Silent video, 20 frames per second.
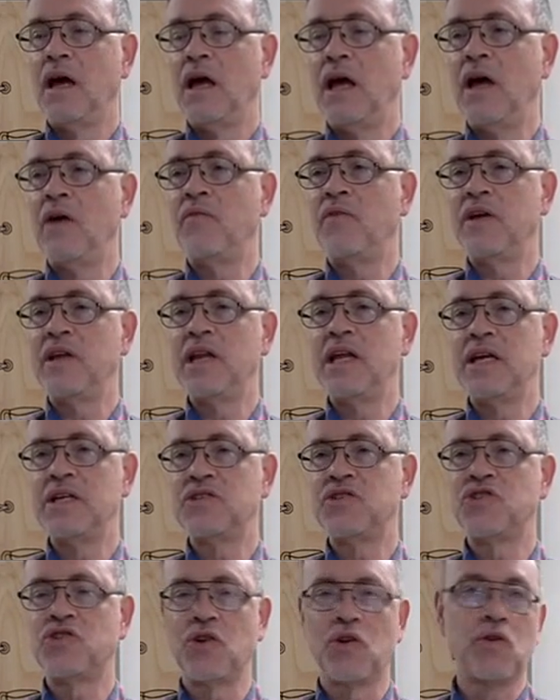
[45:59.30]
If it
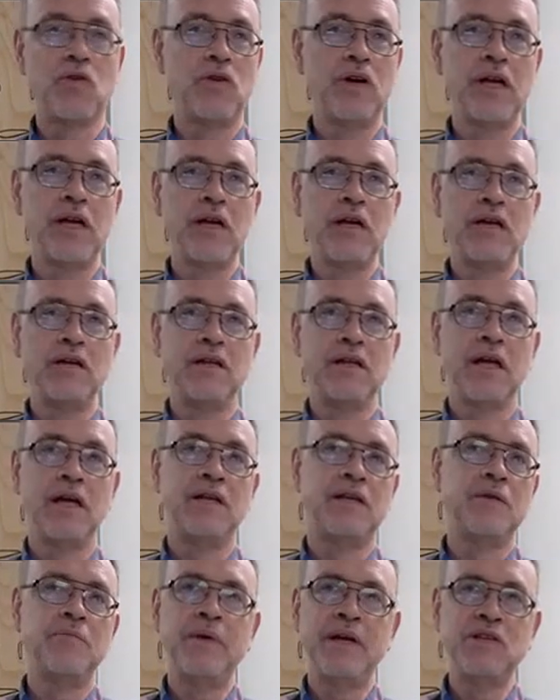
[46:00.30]
is sugary,
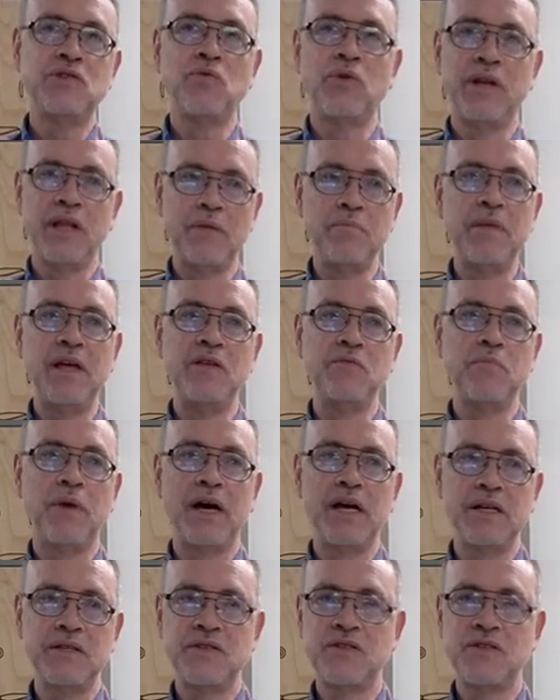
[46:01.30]
it depends what they mean by